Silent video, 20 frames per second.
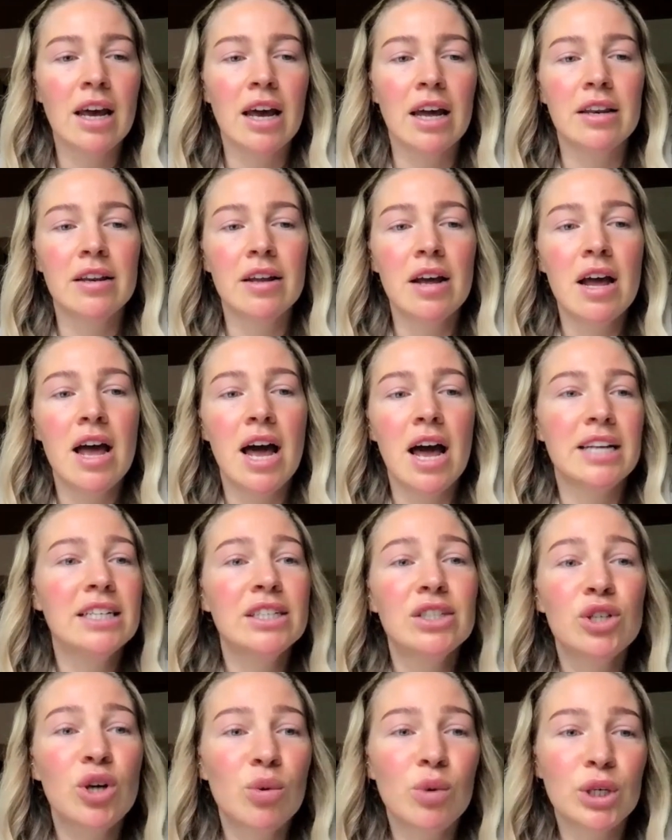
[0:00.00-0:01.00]
And I
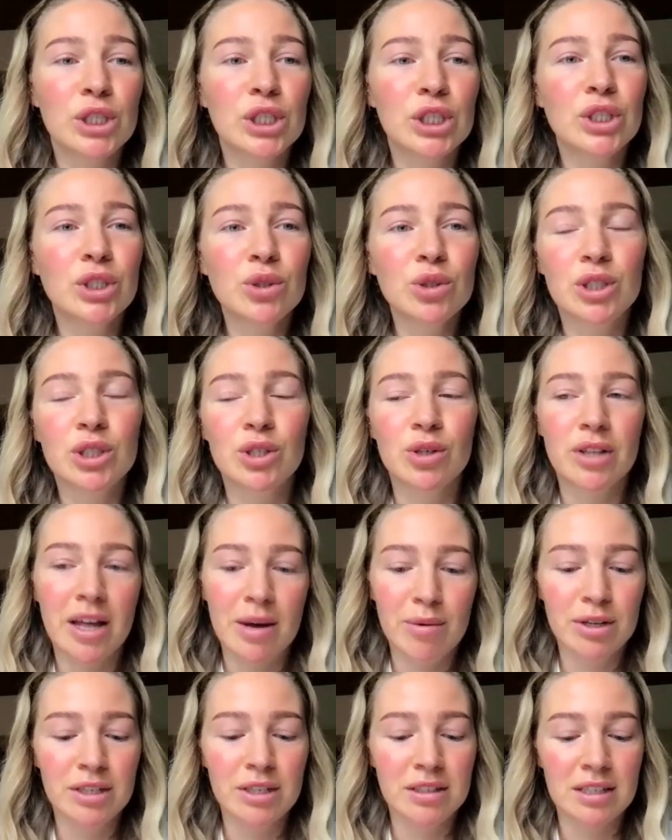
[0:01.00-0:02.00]
didn't know what to do. So there
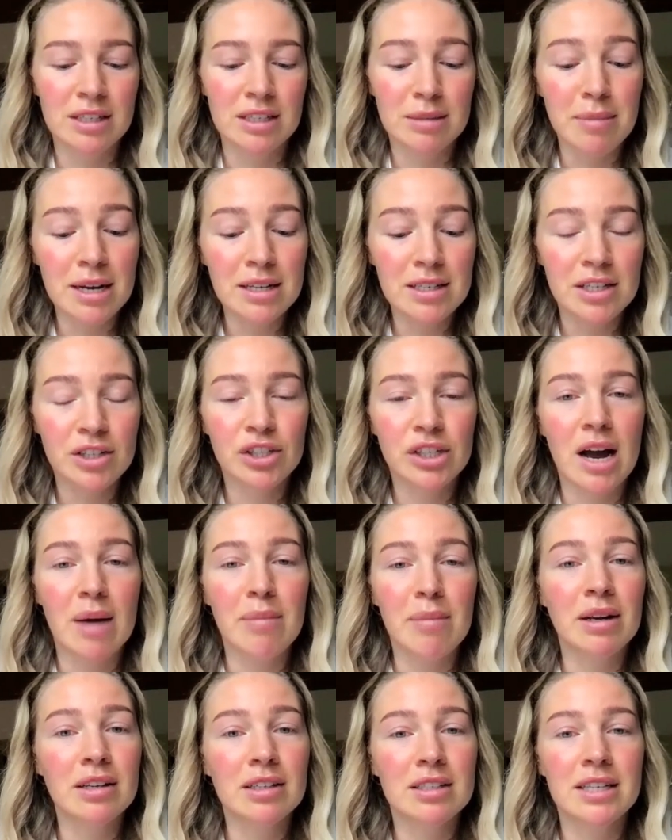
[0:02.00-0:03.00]
was this message
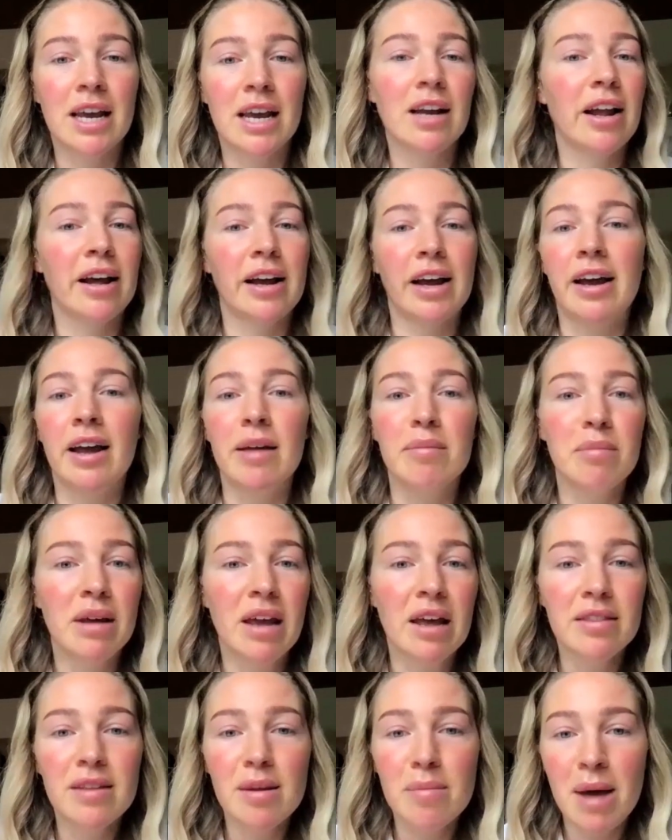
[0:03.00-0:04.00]
coming saying like, I can be
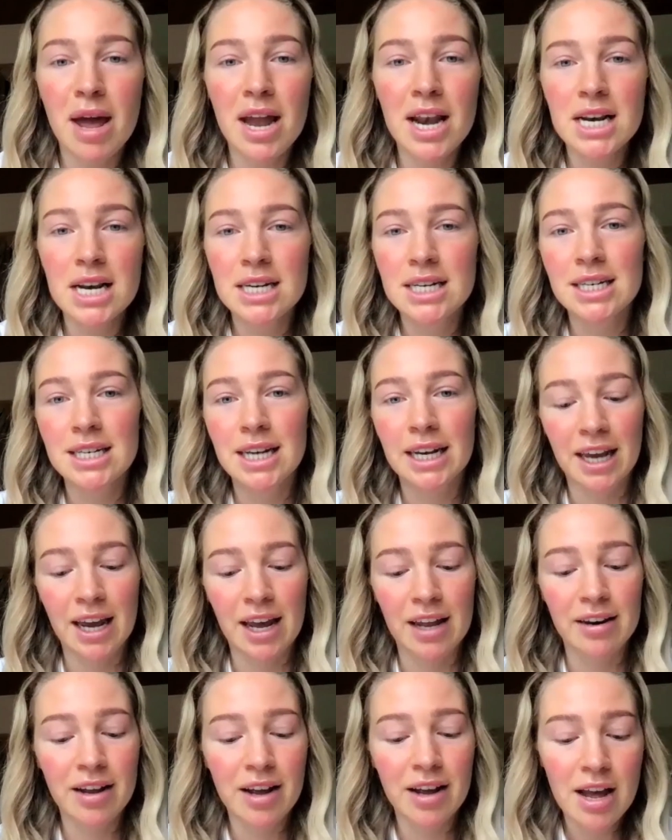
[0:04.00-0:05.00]
independent. I
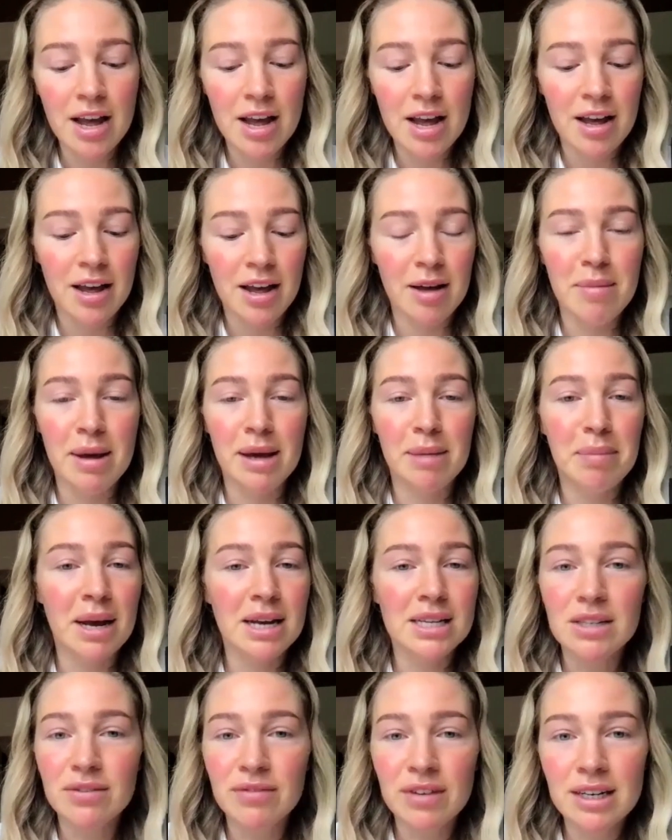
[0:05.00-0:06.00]
can make
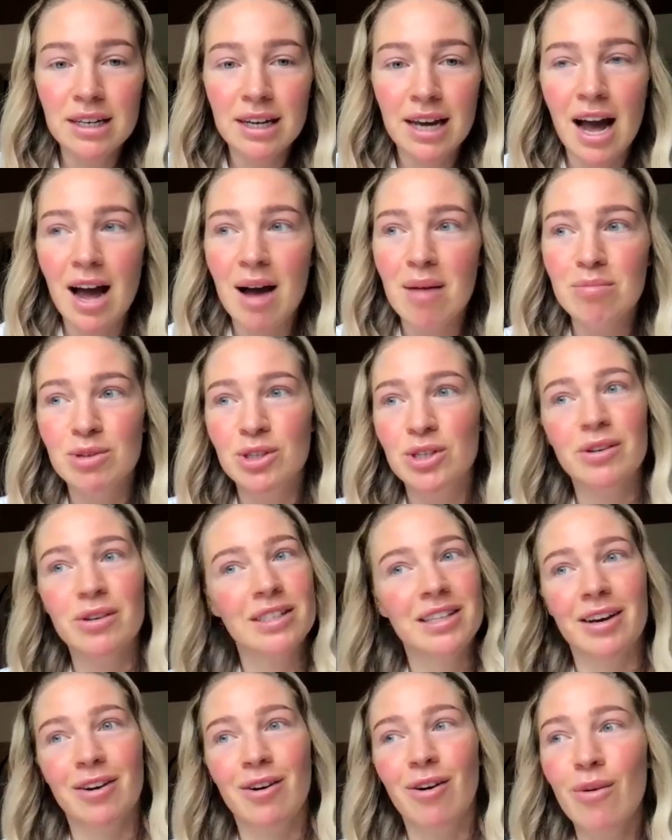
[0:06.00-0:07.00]
passive income. So I
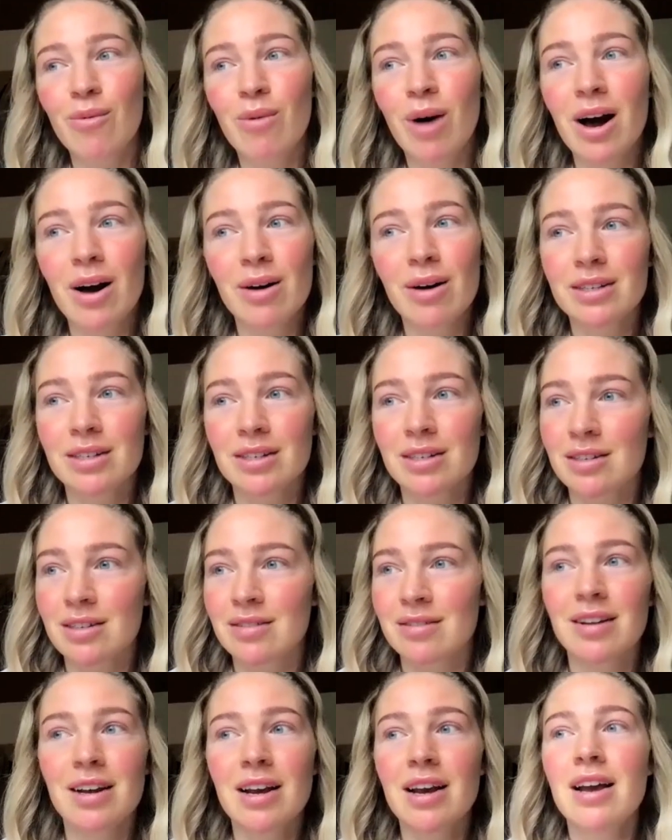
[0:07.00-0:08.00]
was like, oh, wow, this
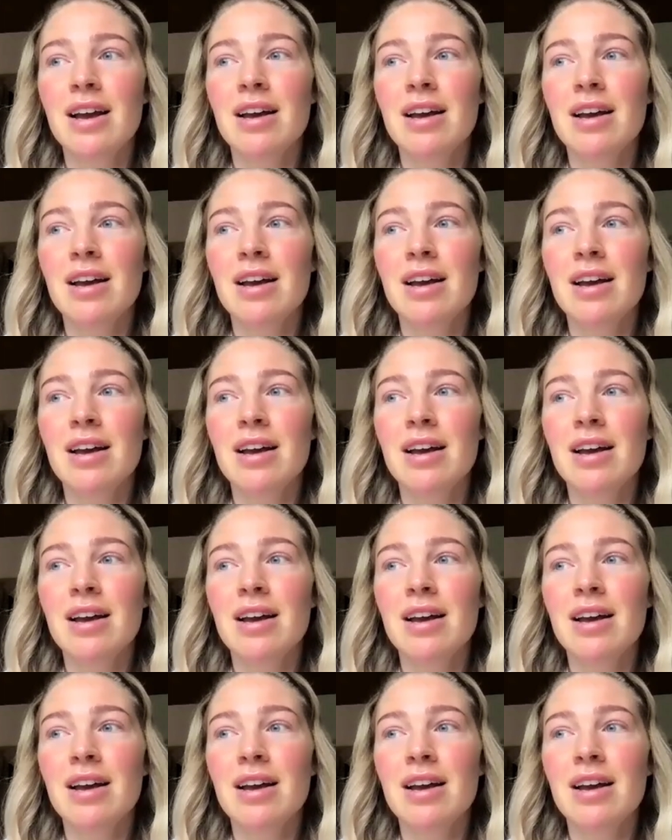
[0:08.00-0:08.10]
isn't.